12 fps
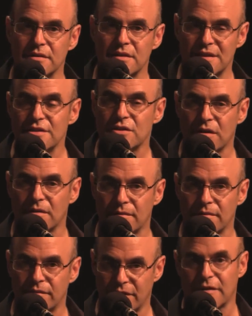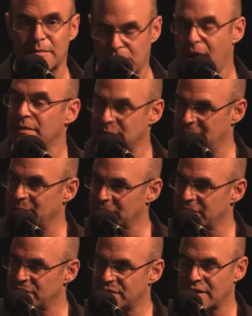these are very prominent people,
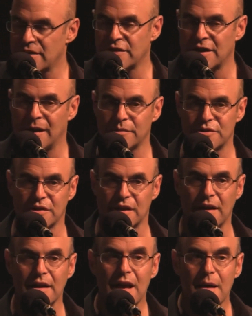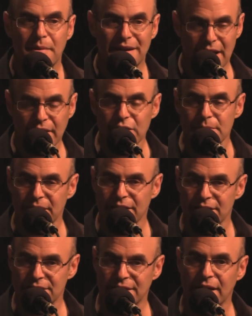as you say, have accomplished a lot, but everybody
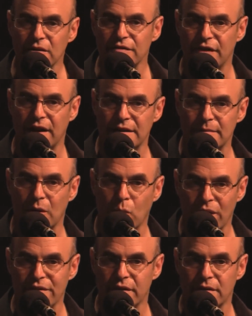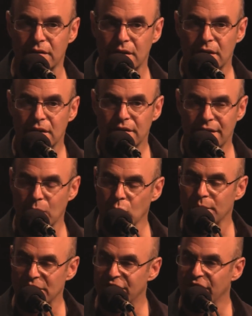is terrified about whether they will
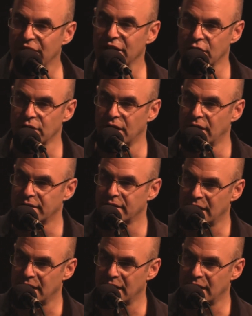be funny or not.